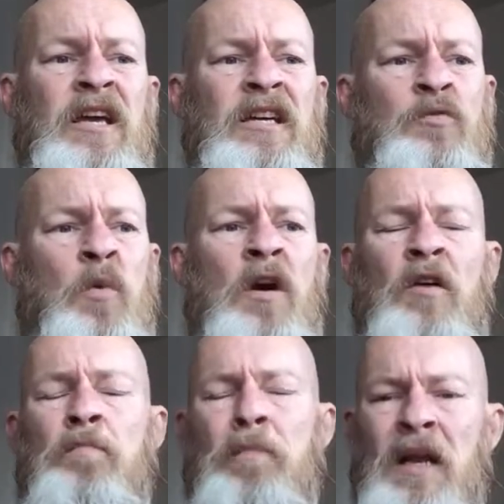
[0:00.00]
is
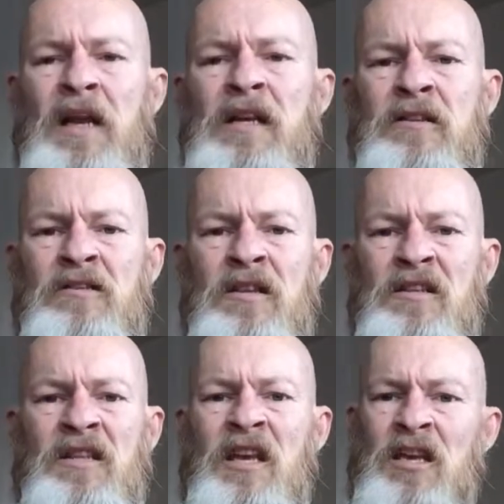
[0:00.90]
worth billions and
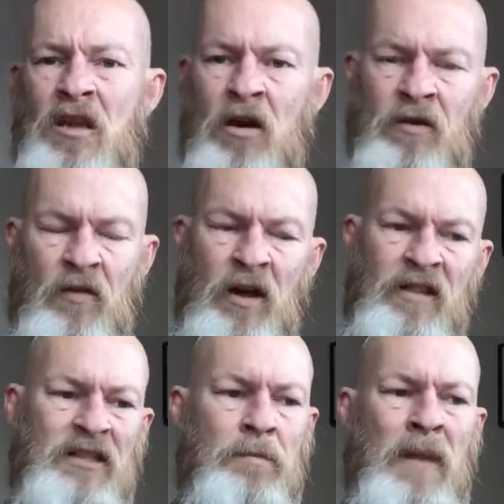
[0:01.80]
it's hit kind of like
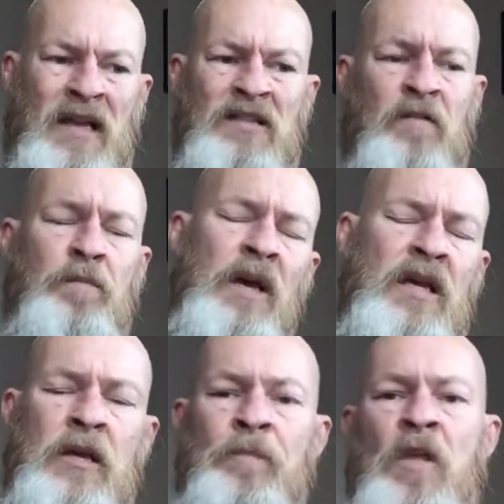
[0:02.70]
this massive
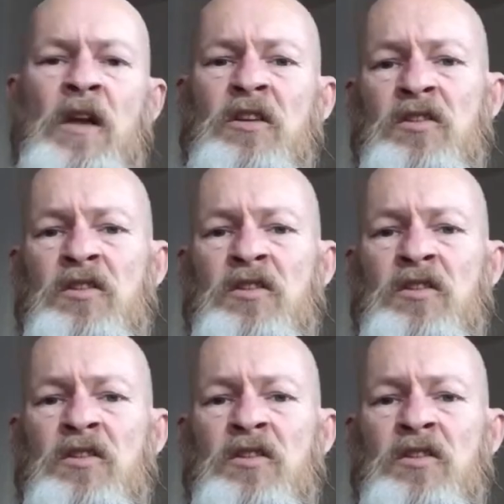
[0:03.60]
peak.